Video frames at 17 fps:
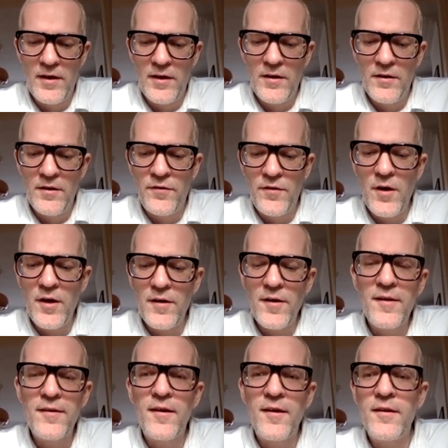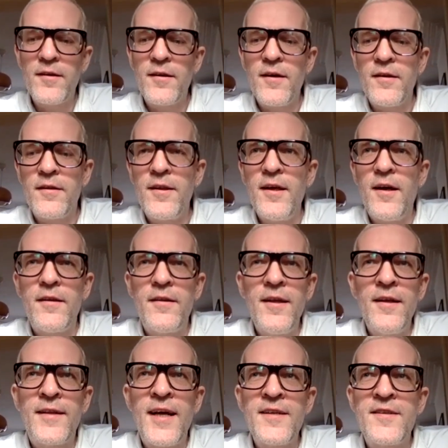So I
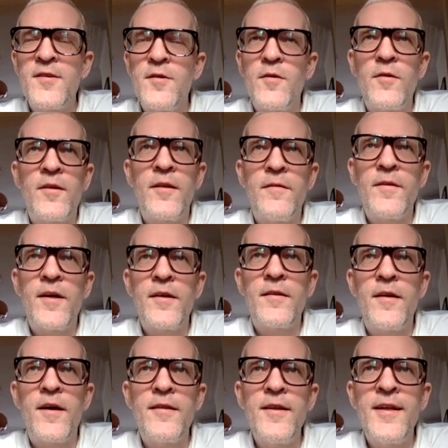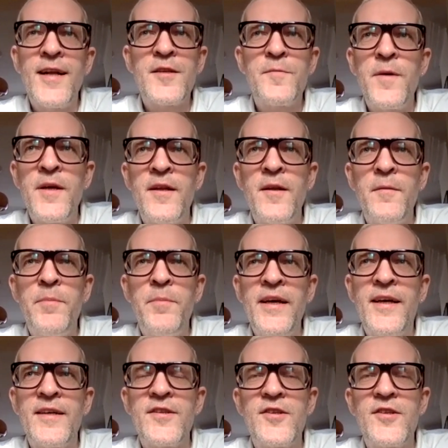think that's been the
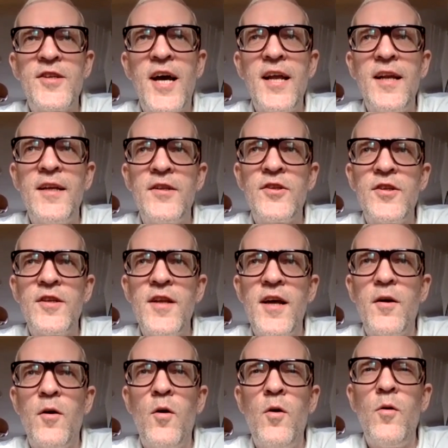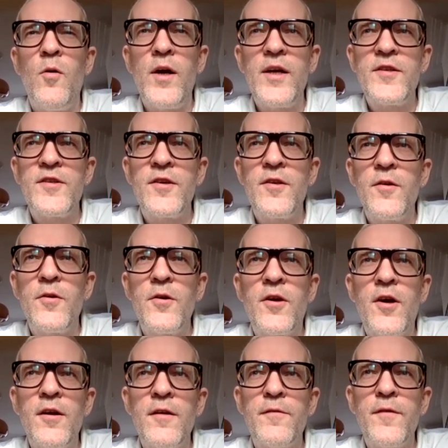biggest challenge. Like always, you know, you
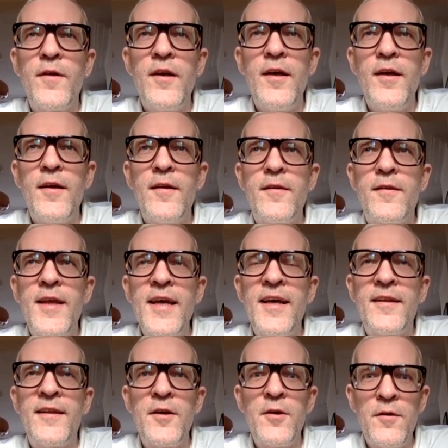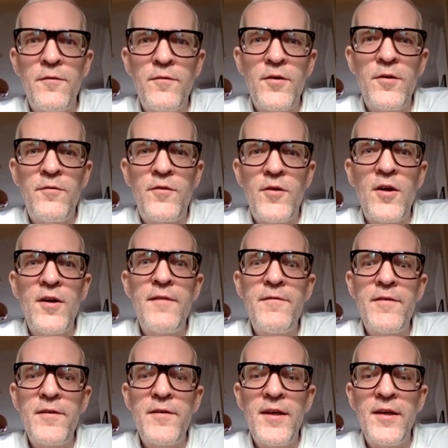kind of think that you've done
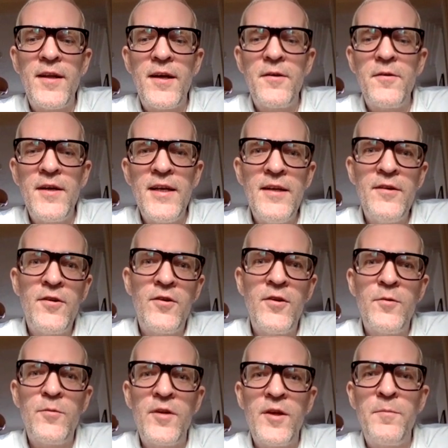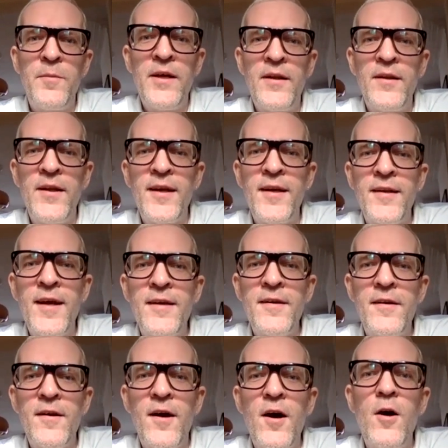everything that you need to do with the building, and
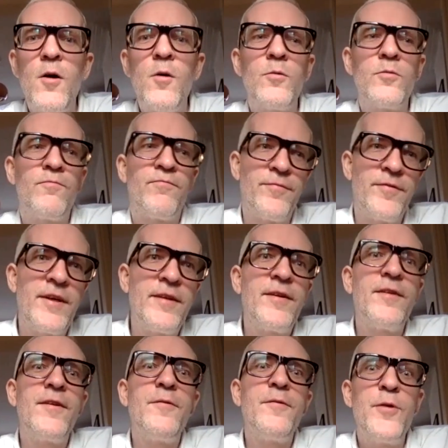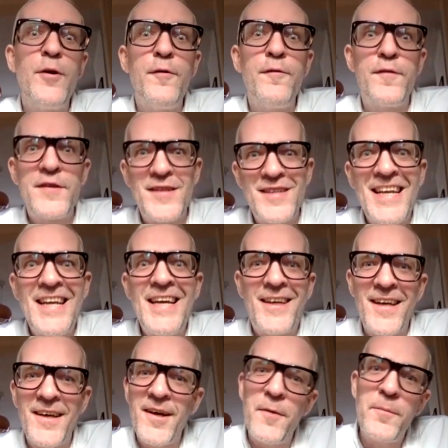then the roof is
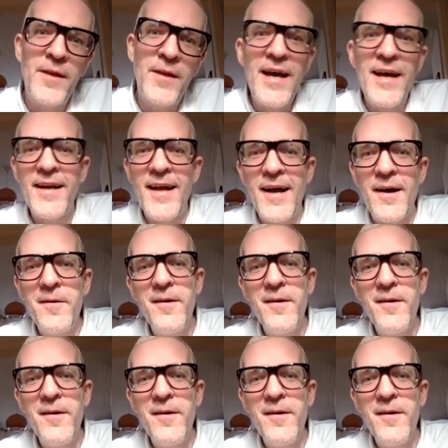leaking up there now.